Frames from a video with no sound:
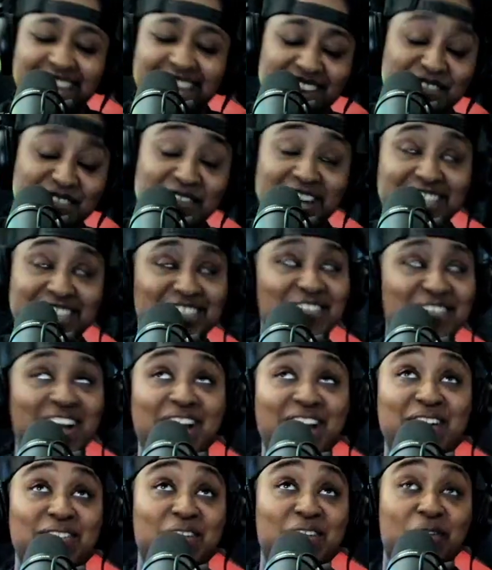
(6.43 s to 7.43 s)
of all, I
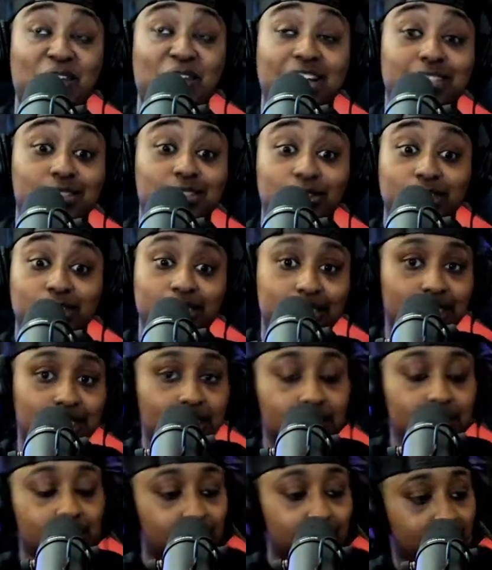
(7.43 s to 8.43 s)
don't know why Shorty
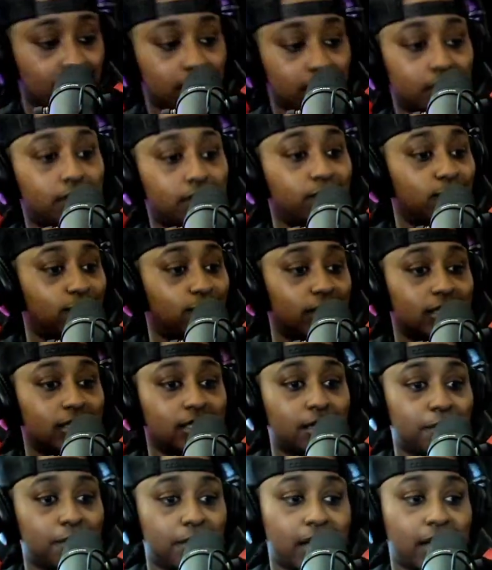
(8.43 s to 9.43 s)
snitching, but went to
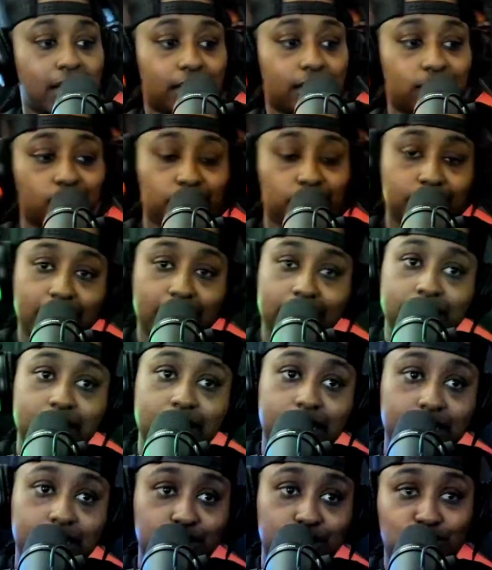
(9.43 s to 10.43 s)
the bathroom, hollered
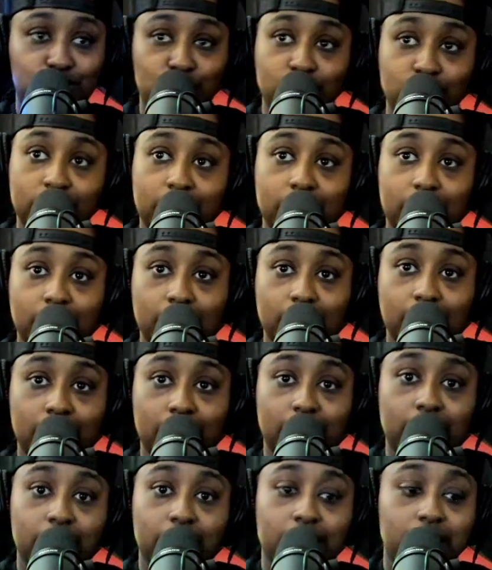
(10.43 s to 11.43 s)
at Shorty,
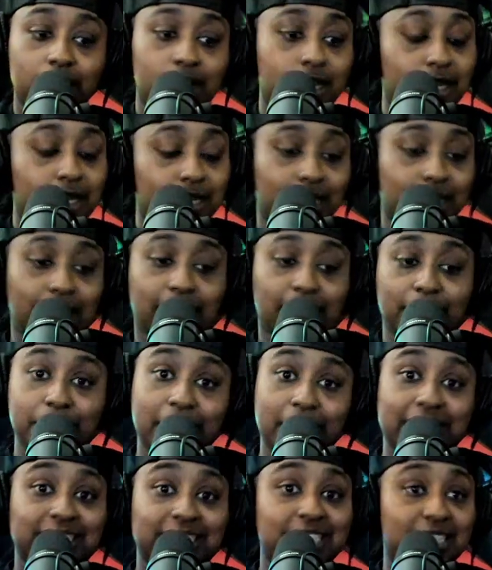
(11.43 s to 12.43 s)
came
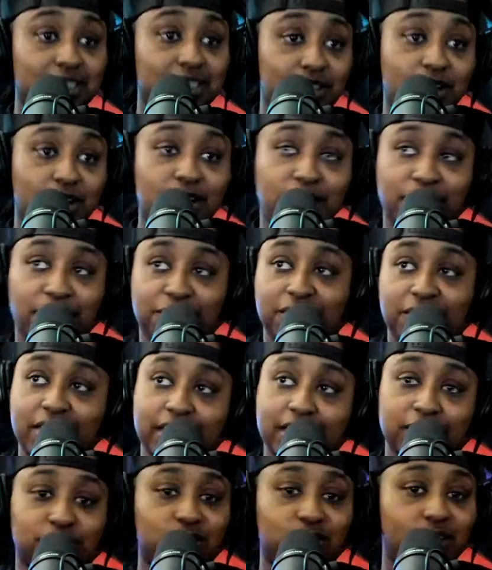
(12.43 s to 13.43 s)
back to his
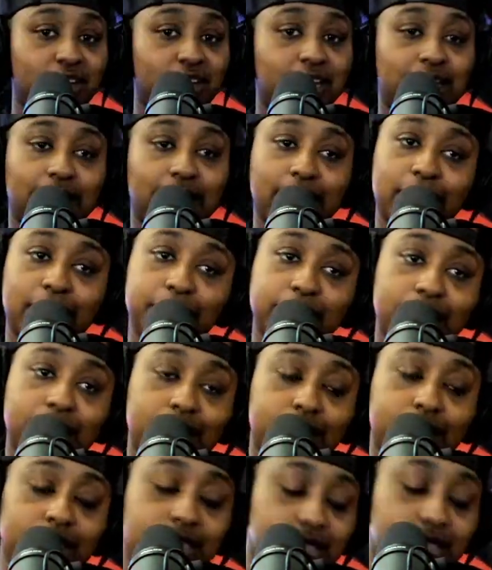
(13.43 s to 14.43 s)
girlfriend. Shorty came
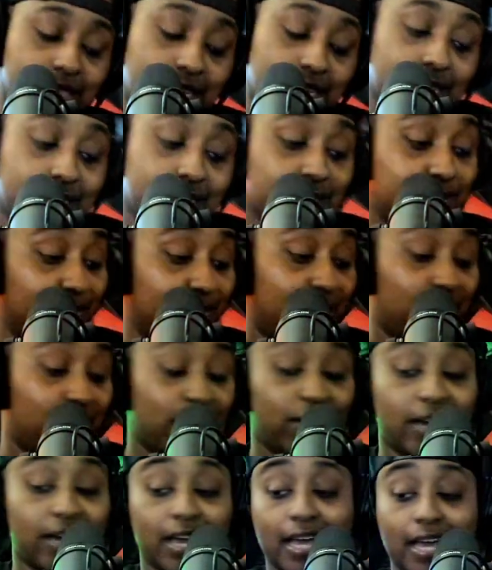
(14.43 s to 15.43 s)
down and snitched,
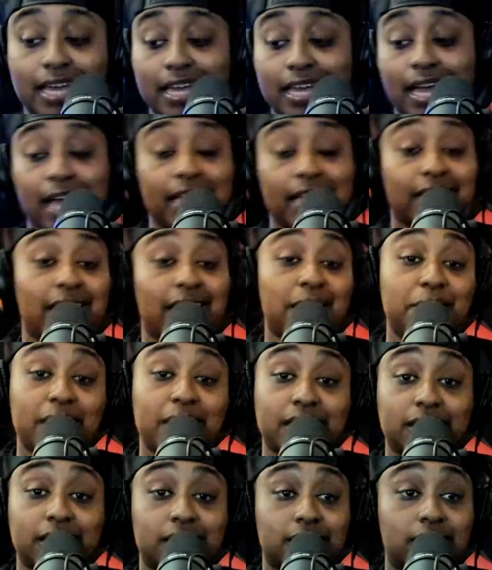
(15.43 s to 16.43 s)
bro. I, I can't
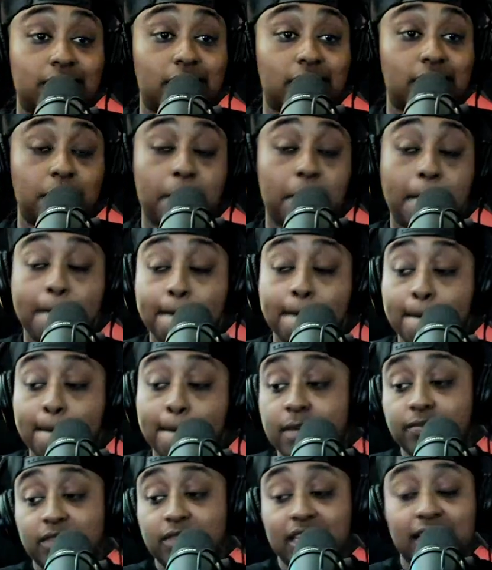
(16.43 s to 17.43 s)
make this up.
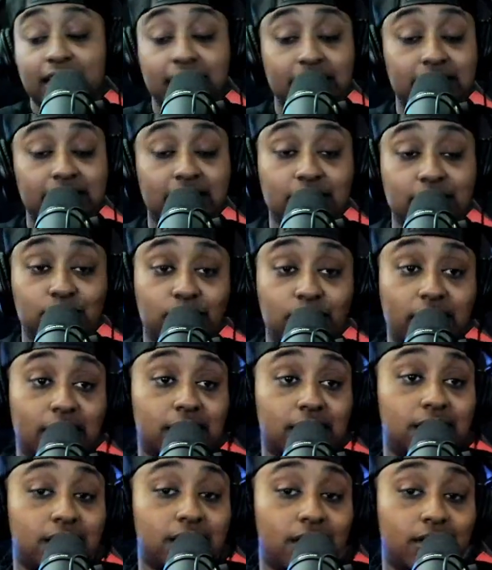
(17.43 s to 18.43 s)
At least that's what I
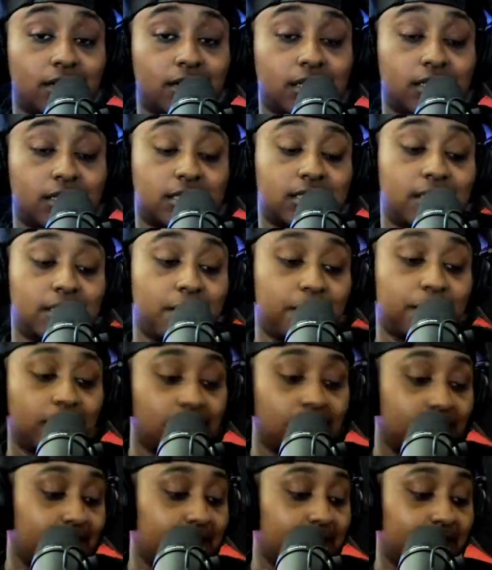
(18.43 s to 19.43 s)
saw the little snippet
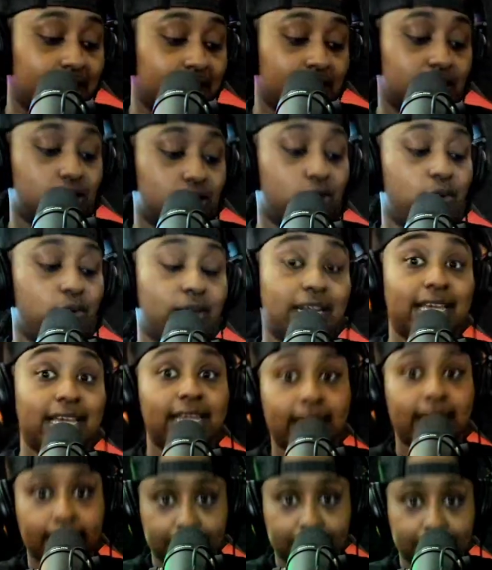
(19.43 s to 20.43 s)
of. Let's get into it and get
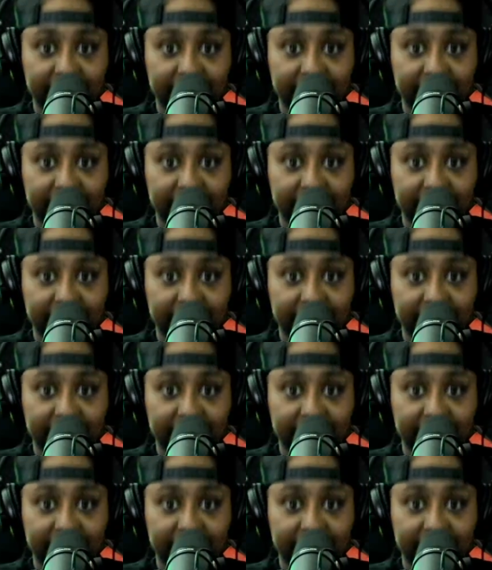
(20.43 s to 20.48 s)
out of my